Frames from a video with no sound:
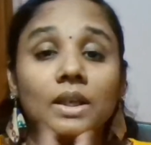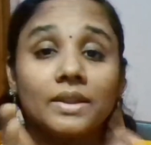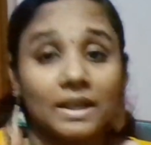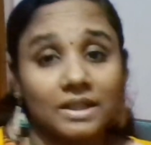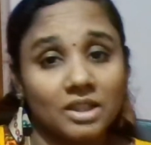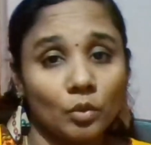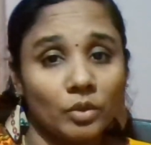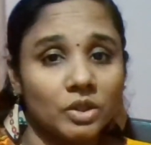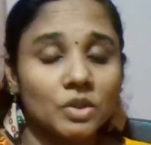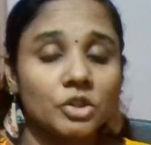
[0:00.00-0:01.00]
That is how
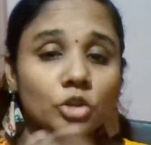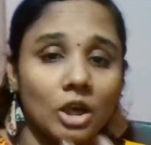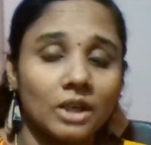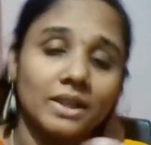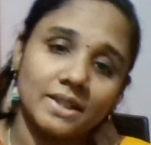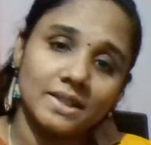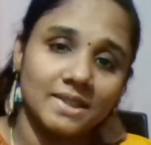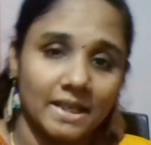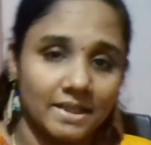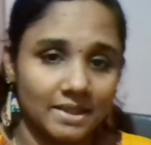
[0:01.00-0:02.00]
we use dawn in a
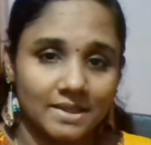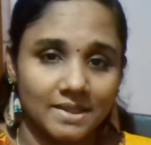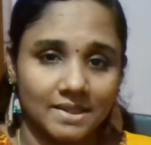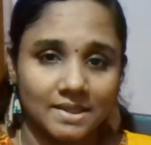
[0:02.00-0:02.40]
sentence.